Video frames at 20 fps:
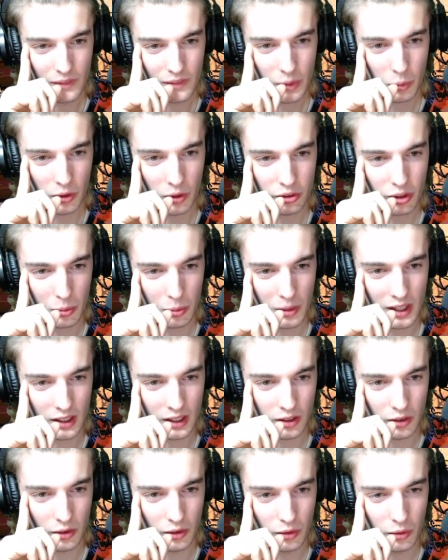which will make
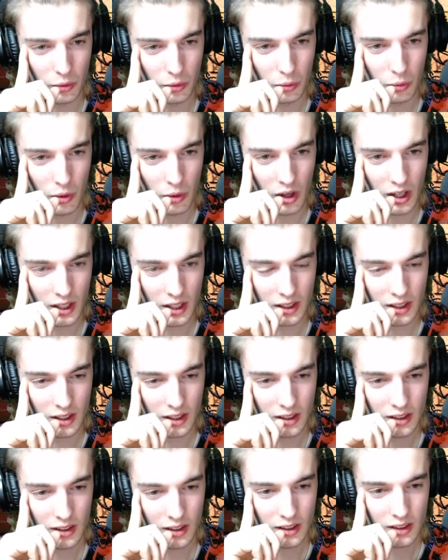1,
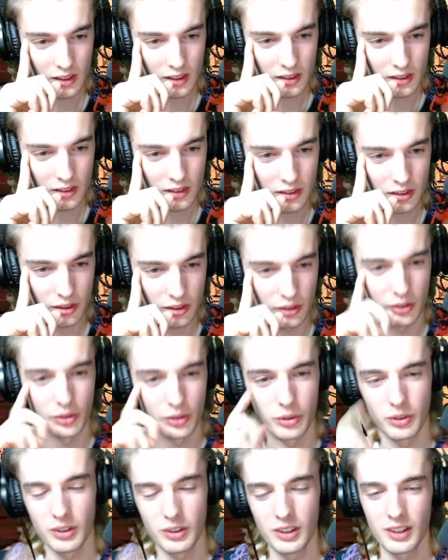
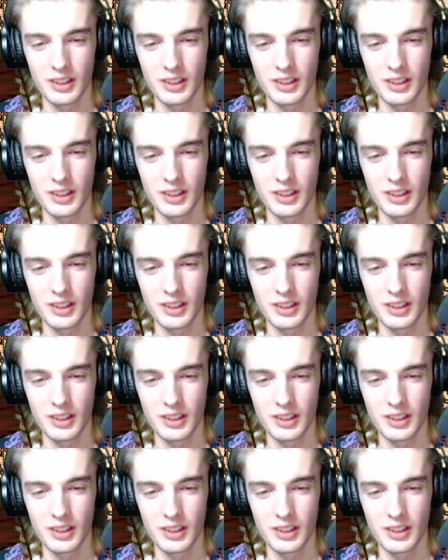2.